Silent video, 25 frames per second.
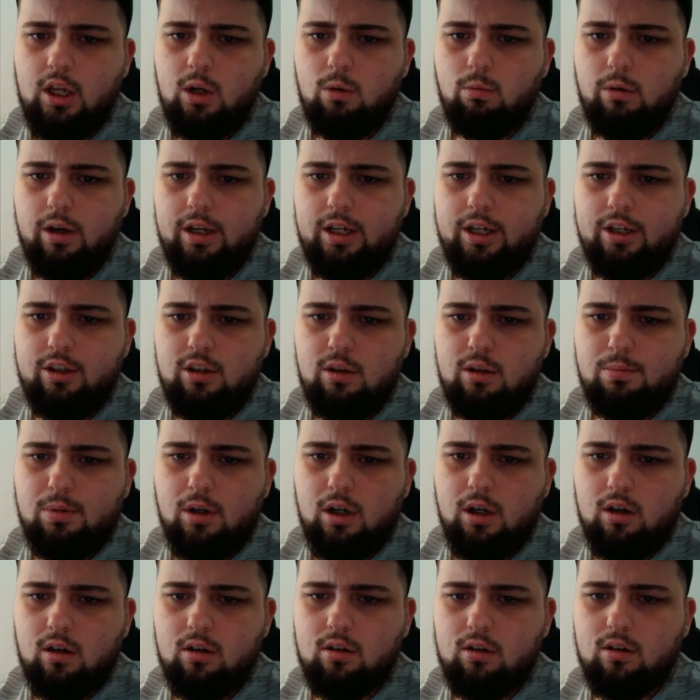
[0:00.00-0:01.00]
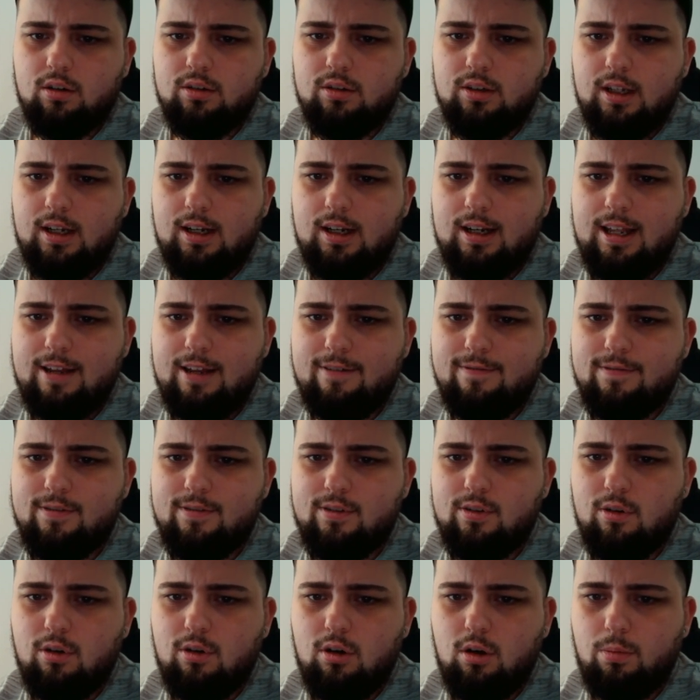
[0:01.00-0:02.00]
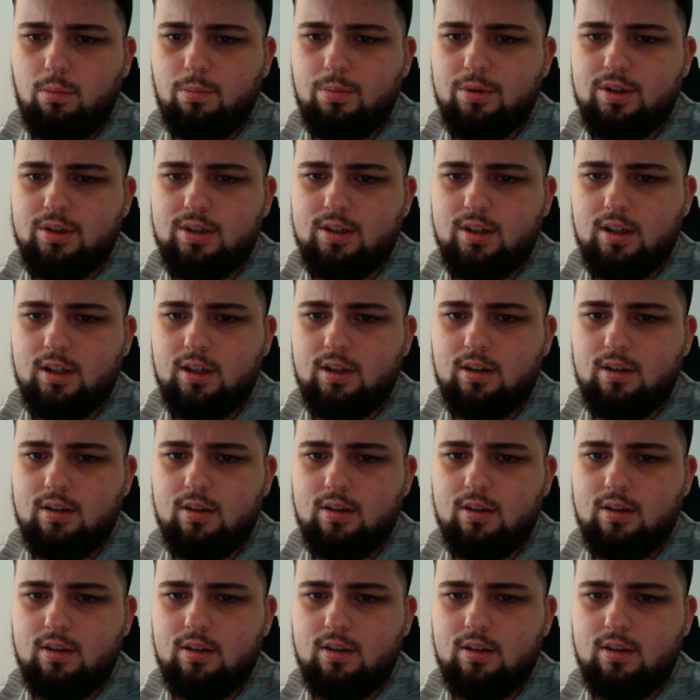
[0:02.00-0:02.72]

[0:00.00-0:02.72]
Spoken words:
When can you park on the left opposite